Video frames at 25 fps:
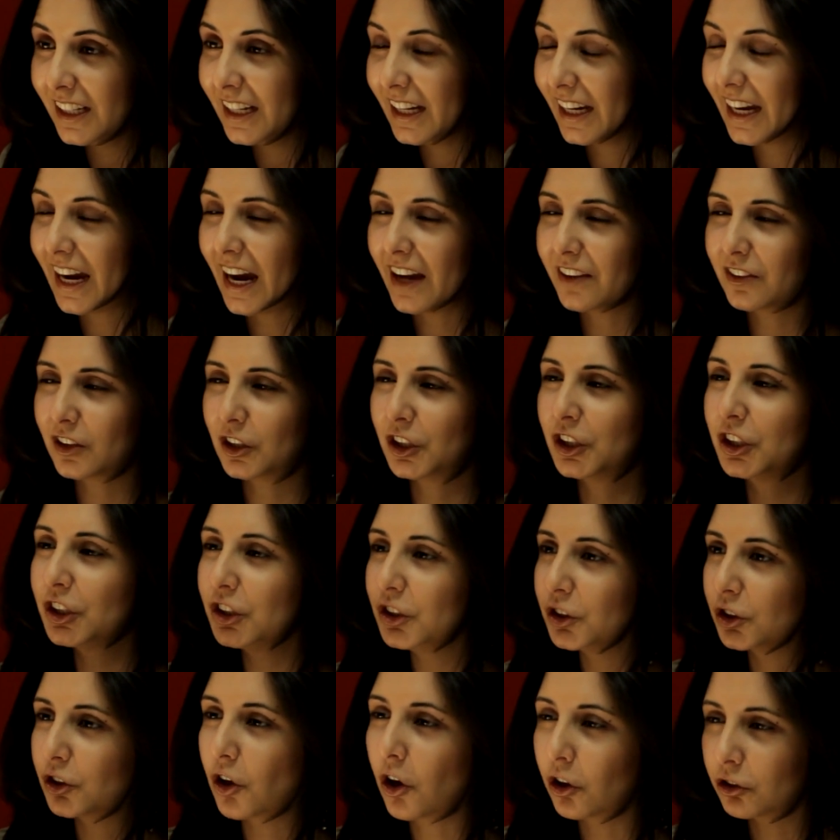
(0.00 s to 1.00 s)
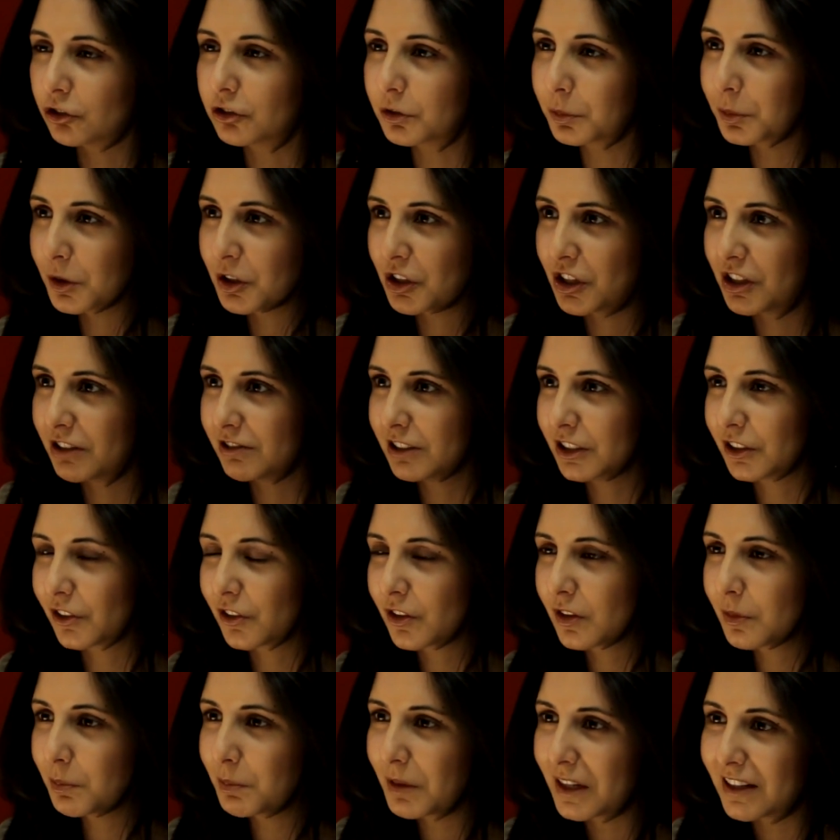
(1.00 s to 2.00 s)
It has a huge entrepreneurial
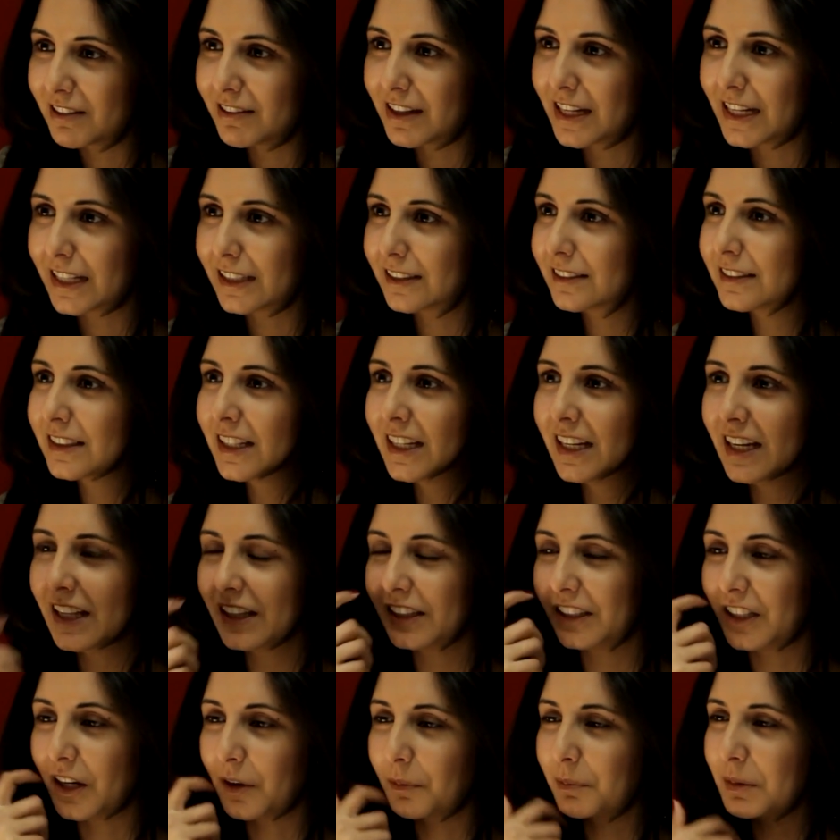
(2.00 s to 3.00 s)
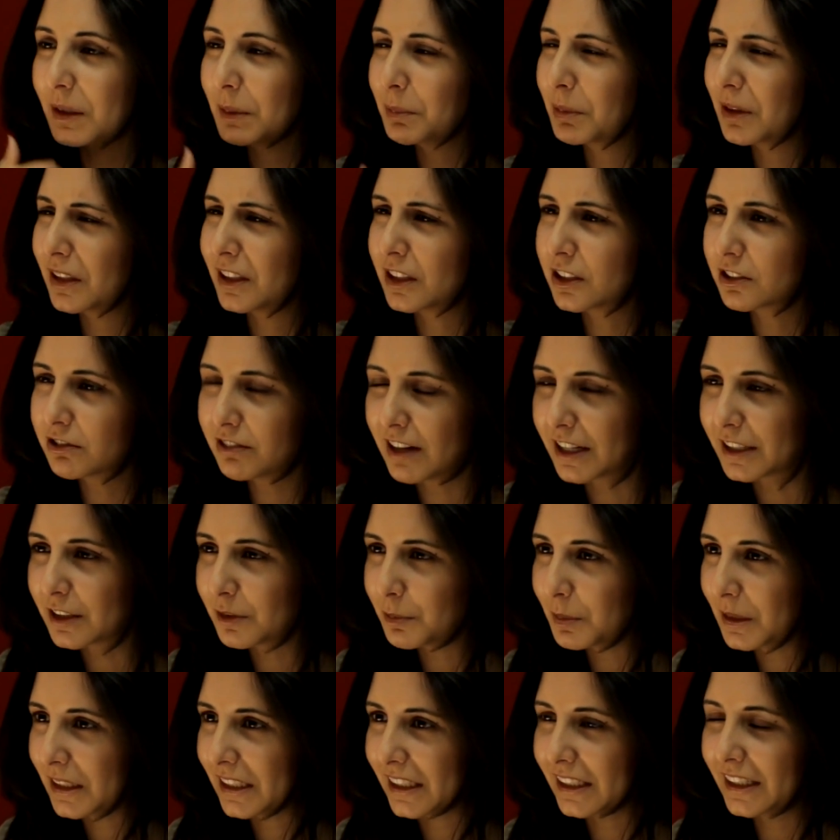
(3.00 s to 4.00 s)
spirit. Young people are
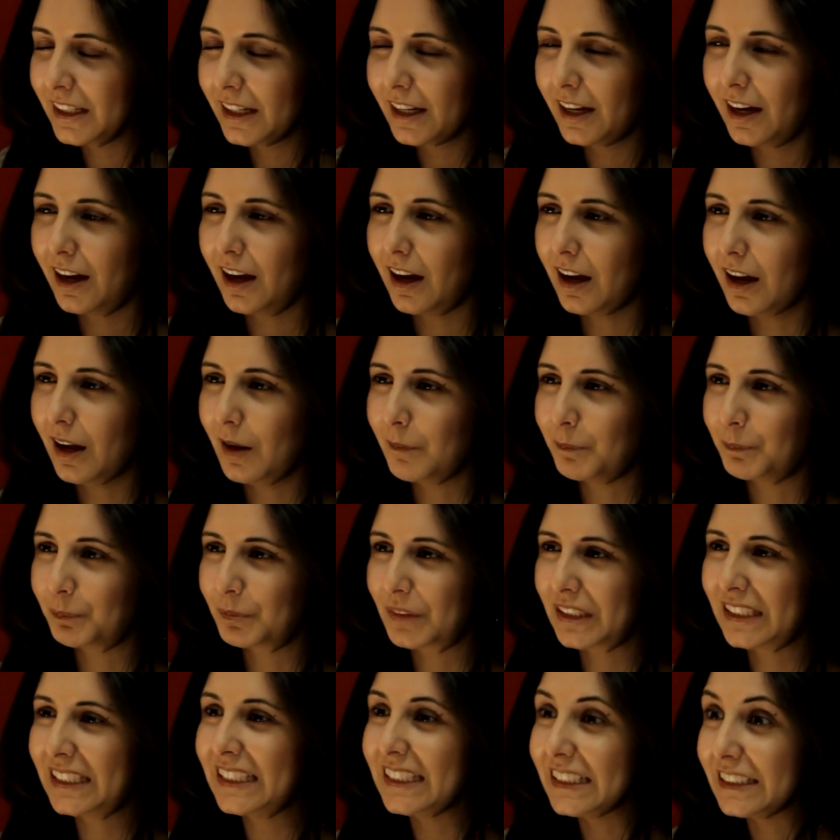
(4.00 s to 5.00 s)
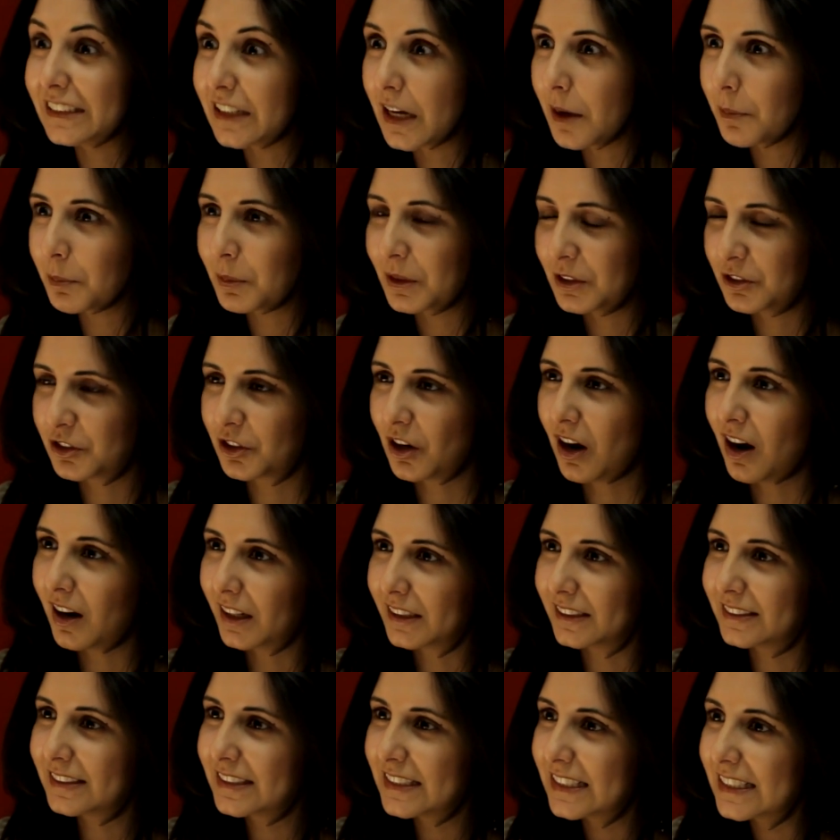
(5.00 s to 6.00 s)
incredibly keyed up into
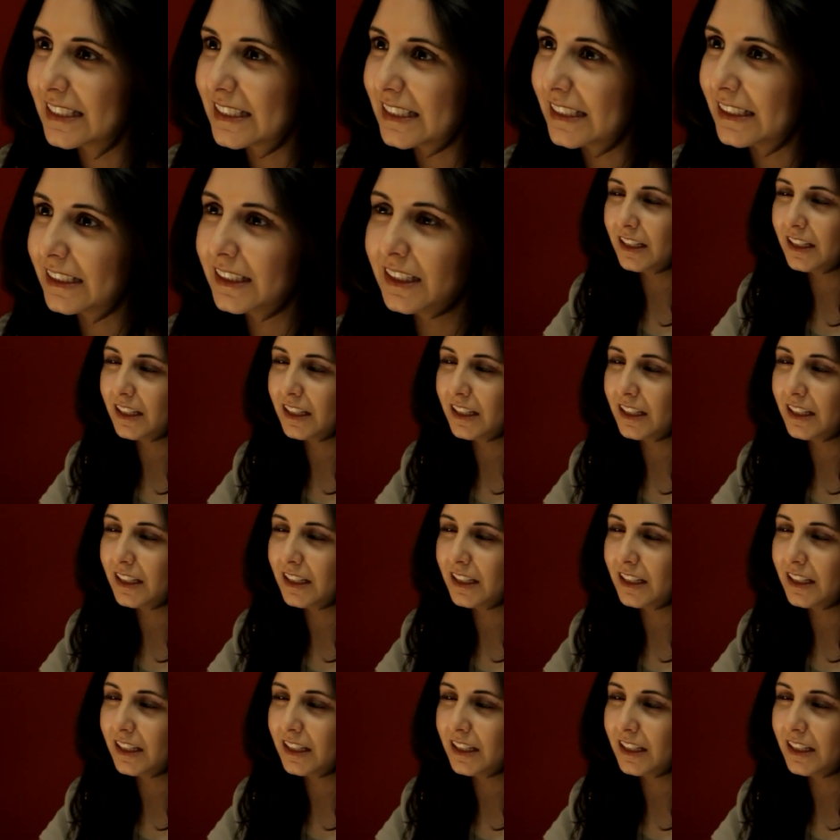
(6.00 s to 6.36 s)
IT.